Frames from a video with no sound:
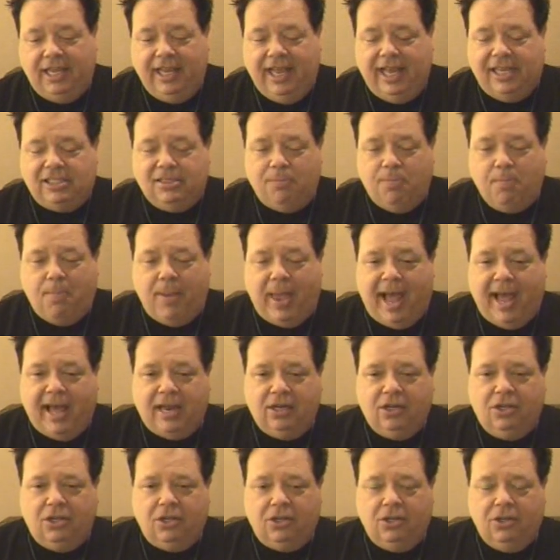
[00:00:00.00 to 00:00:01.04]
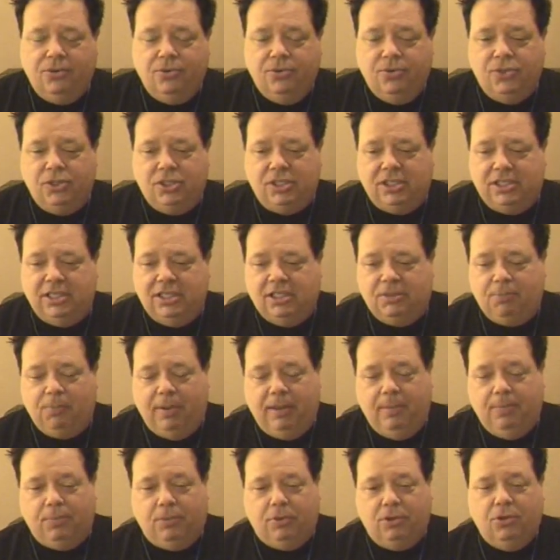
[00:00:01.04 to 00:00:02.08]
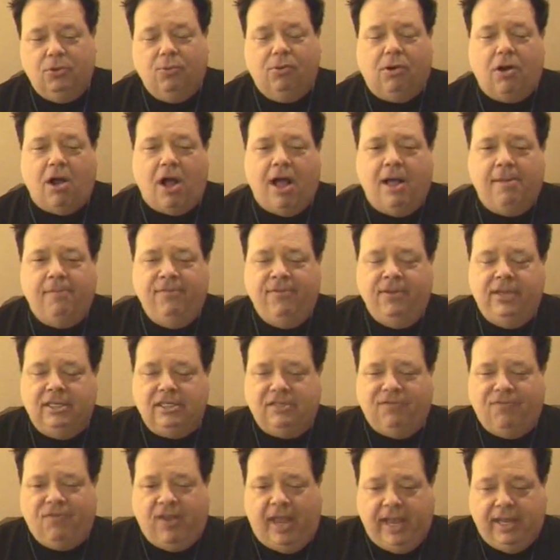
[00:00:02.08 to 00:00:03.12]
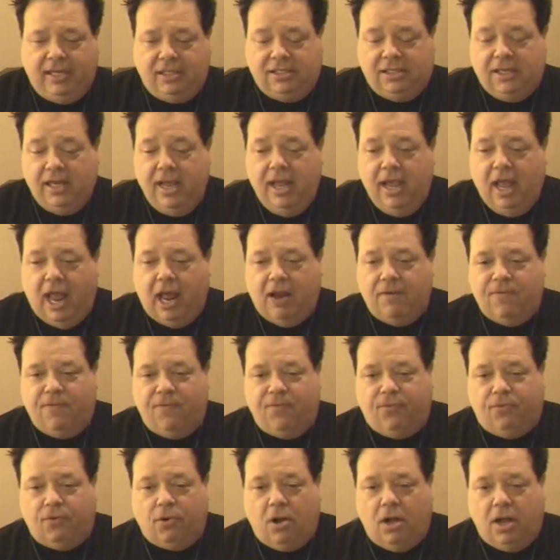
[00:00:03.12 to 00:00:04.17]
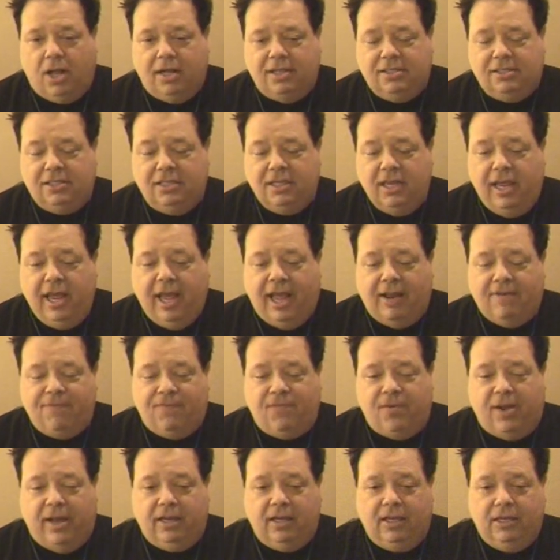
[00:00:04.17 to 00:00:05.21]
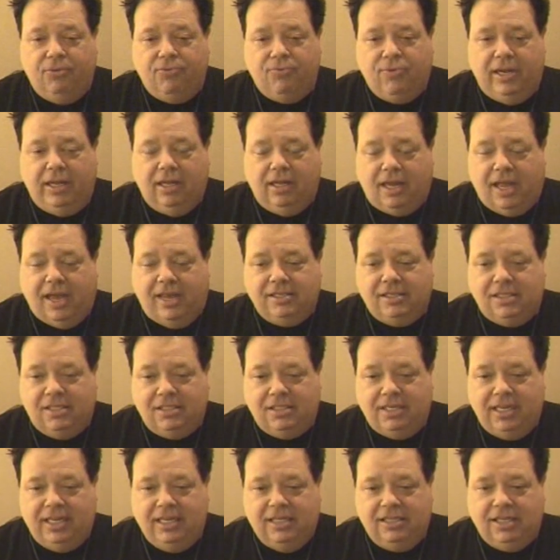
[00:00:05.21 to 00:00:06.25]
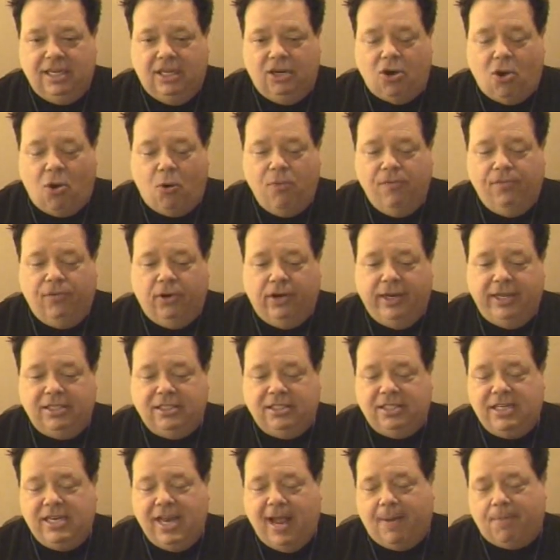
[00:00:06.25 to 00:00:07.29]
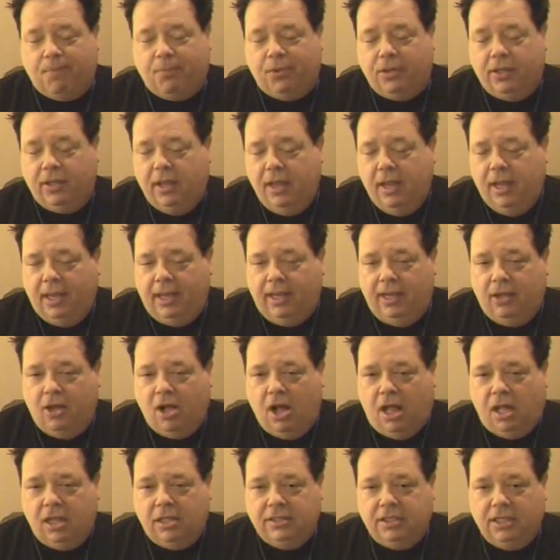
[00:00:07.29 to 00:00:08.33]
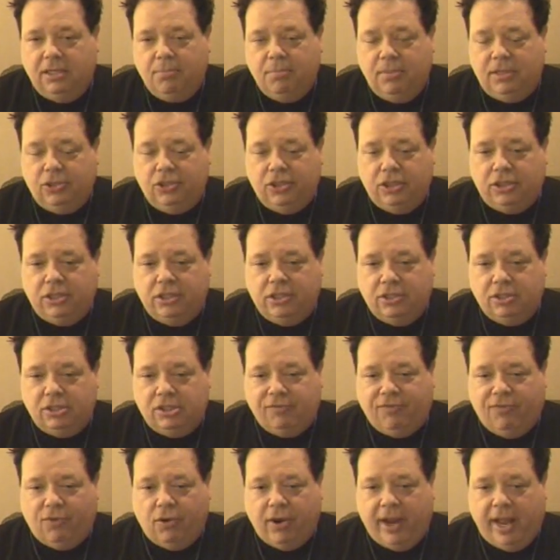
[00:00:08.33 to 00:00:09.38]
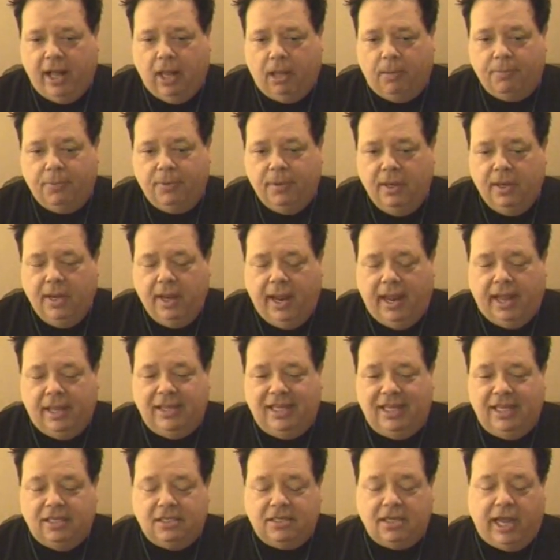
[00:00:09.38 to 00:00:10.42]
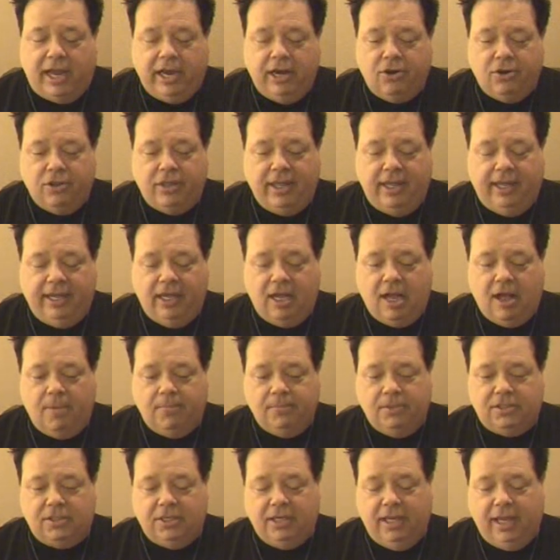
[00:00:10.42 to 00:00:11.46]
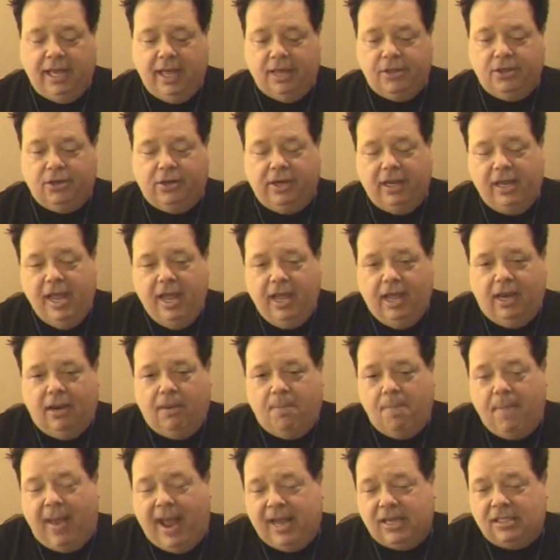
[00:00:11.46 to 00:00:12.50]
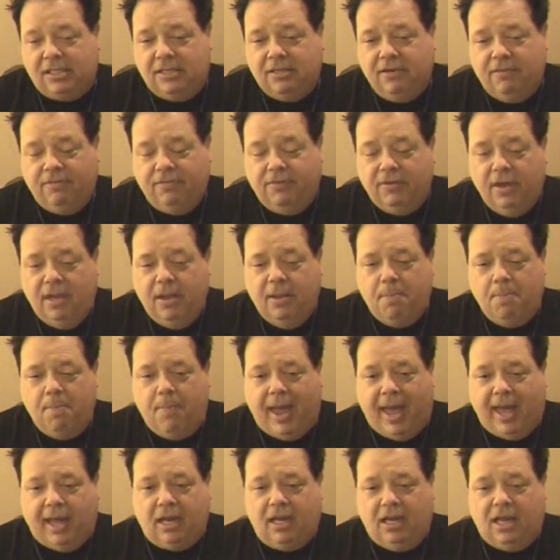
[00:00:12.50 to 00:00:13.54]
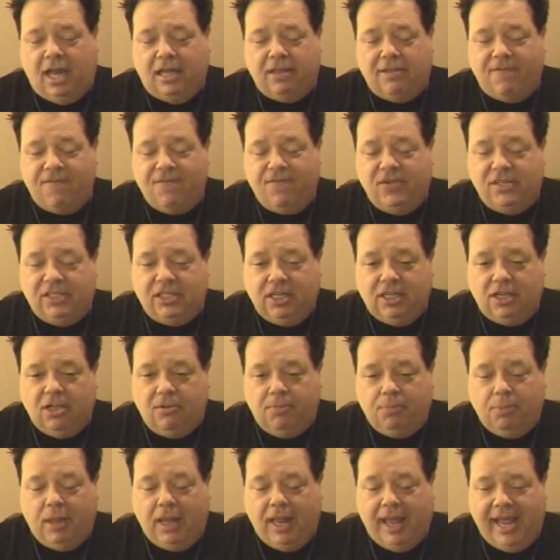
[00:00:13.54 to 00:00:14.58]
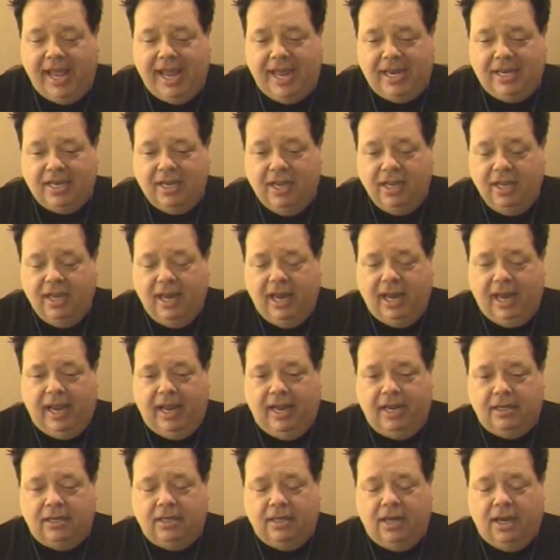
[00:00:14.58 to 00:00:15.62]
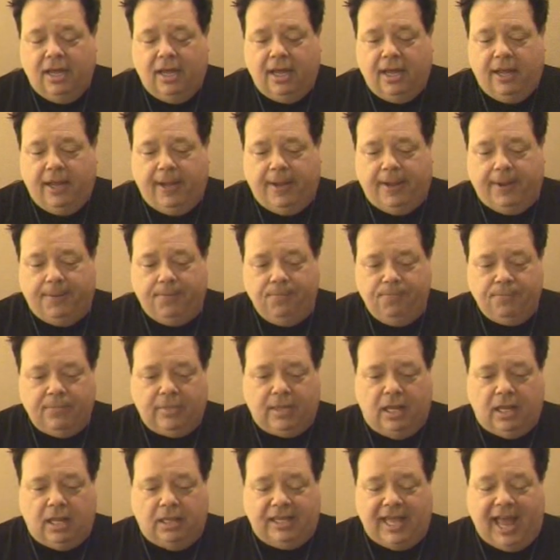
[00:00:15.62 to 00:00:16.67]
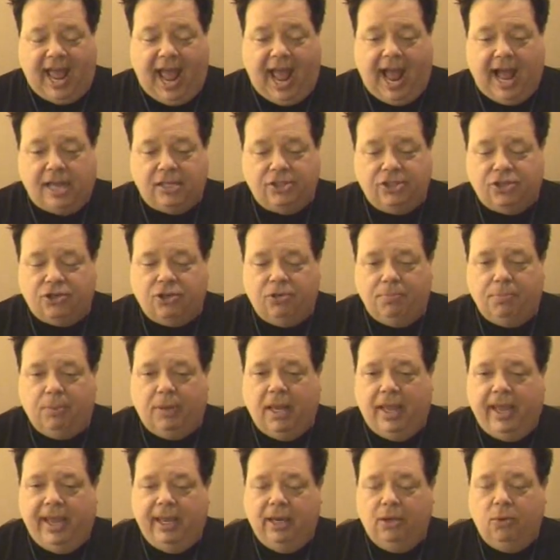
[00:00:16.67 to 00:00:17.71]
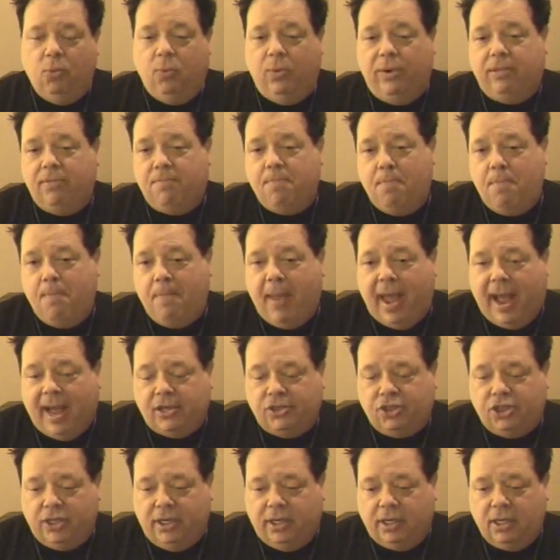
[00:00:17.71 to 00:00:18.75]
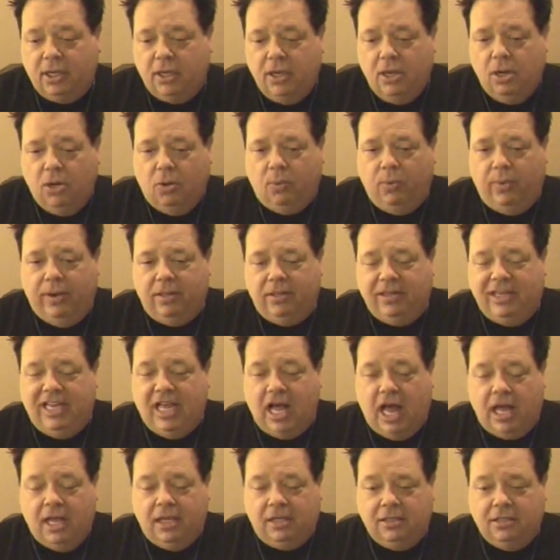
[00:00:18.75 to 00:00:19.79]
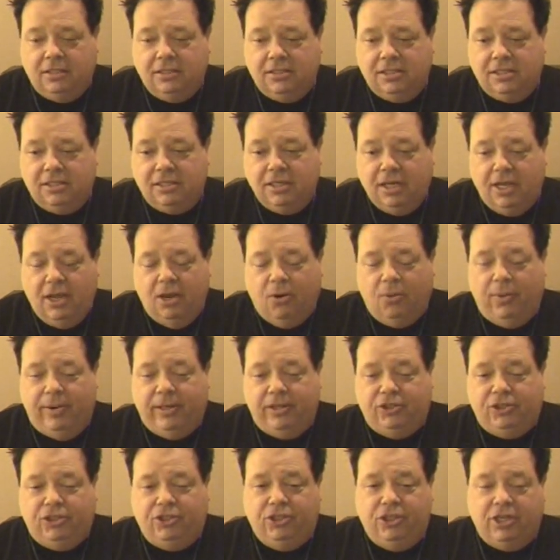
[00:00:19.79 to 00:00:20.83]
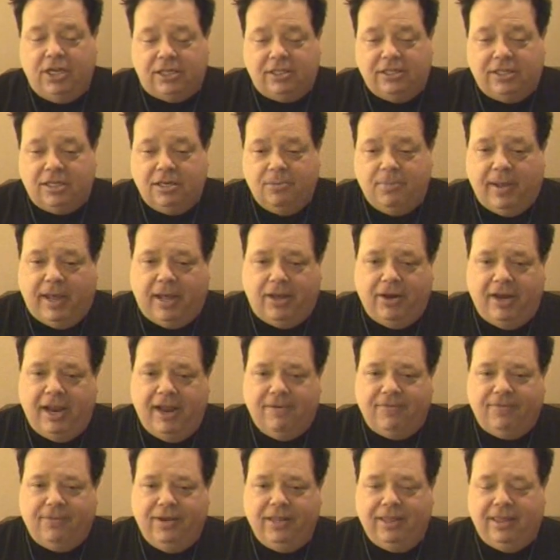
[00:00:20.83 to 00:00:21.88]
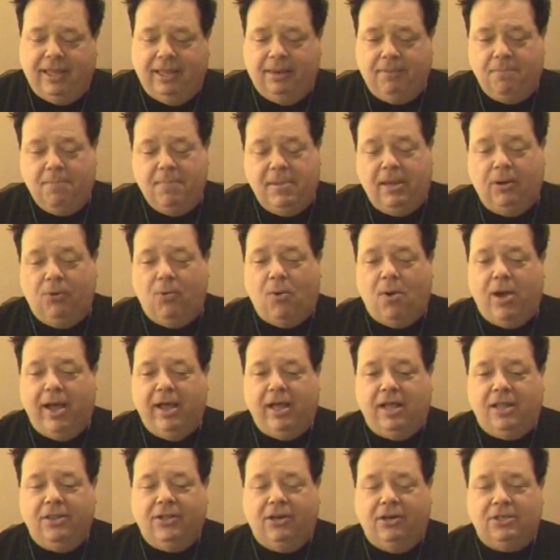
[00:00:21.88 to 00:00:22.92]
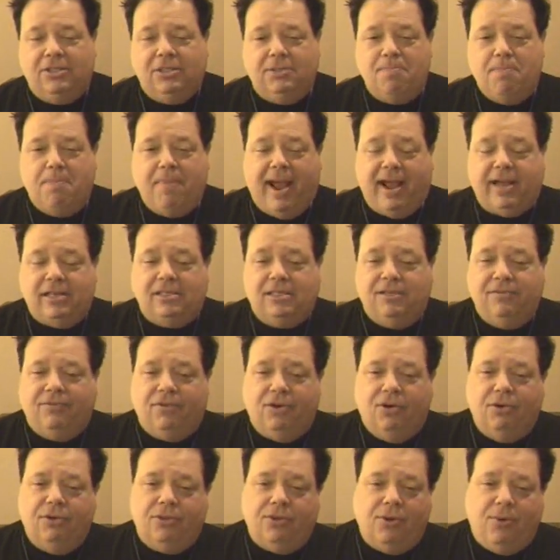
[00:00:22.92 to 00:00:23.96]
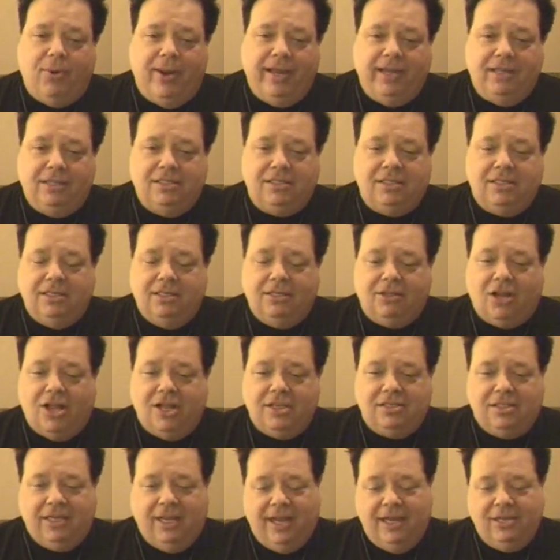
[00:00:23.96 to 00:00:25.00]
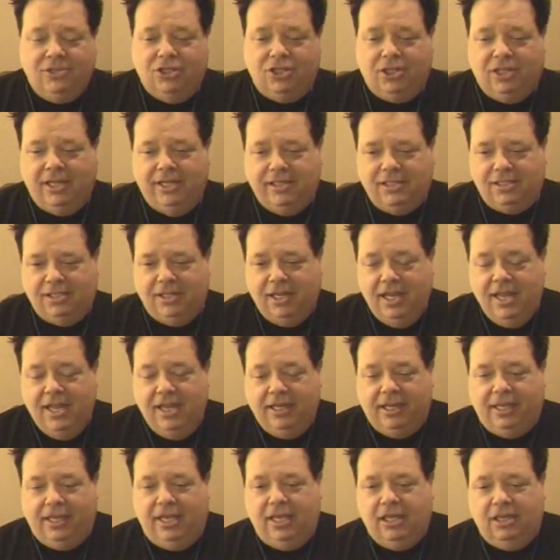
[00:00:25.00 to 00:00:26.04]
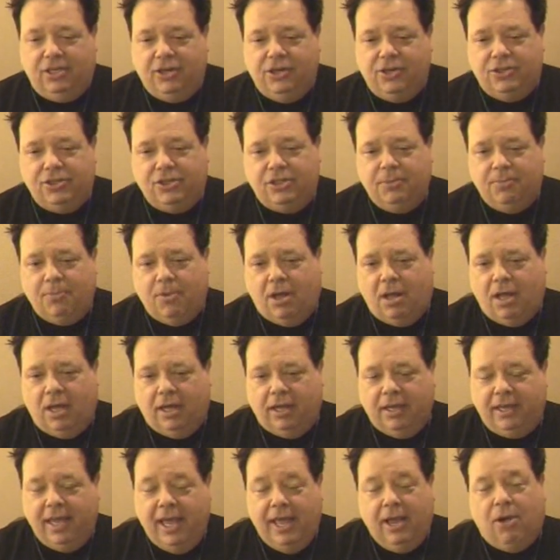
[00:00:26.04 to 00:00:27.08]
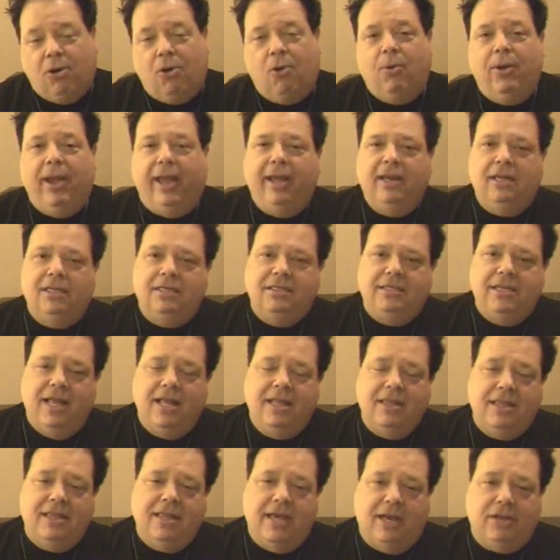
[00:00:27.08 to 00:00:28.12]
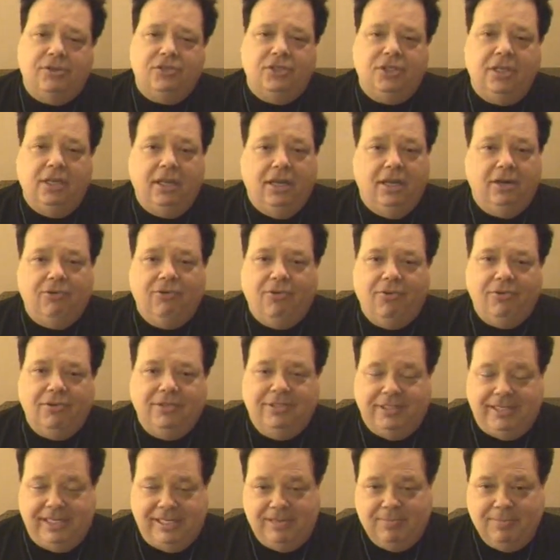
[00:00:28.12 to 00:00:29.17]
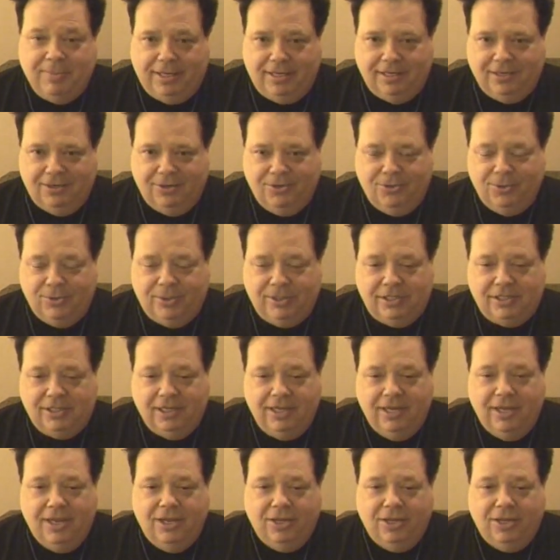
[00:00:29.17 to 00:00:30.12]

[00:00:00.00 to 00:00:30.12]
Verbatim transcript: He gets bad clues, sees people who are obvious fakes and frauds, and finally realizes he's in over his depth. He calls in magicians for help. And the entire thing comes together in a massive battle on the physical plane, on the astral plane, with magic, with guns, with just about everything. Meanwhile, there's massive earthquakes in Los Angeles, killer smog, oh, and a 10,000-year-old demon who is